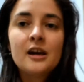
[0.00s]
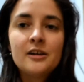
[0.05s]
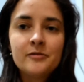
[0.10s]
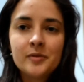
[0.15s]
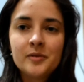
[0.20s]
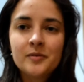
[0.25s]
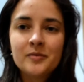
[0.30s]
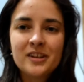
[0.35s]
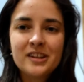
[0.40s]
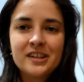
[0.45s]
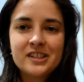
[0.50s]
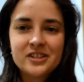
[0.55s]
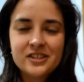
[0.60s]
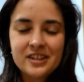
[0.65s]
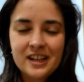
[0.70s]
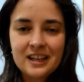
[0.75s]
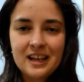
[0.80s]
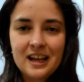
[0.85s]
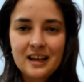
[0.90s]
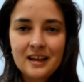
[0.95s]
I've been really
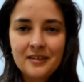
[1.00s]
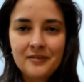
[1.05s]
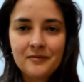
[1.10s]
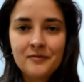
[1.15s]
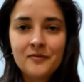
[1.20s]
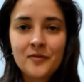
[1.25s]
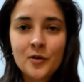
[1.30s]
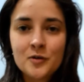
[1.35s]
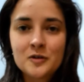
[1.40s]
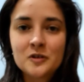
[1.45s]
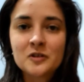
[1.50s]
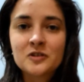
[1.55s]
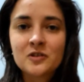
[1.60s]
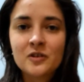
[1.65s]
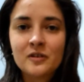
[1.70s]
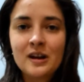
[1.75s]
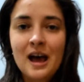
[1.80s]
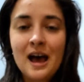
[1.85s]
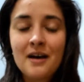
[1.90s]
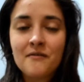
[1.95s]
trying to focus
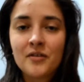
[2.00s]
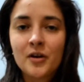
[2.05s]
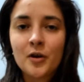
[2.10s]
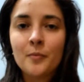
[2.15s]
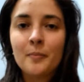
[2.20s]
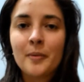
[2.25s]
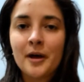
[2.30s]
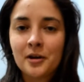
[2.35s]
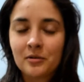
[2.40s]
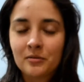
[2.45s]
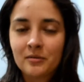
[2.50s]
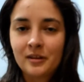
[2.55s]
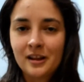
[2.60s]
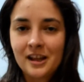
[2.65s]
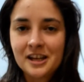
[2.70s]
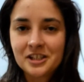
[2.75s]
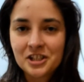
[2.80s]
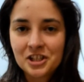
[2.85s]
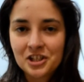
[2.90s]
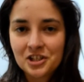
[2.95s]
on having a better
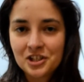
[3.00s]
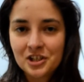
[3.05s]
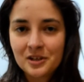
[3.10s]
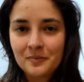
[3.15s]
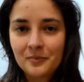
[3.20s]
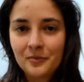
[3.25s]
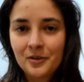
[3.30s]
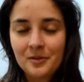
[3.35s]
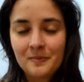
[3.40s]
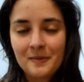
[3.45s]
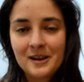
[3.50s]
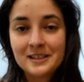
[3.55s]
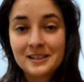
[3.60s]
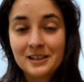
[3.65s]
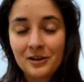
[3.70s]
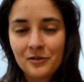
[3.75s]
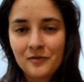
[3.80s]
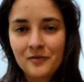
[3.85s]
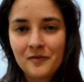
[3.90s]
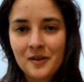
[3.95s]
relationship with
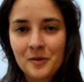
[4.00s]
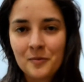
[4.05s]
myself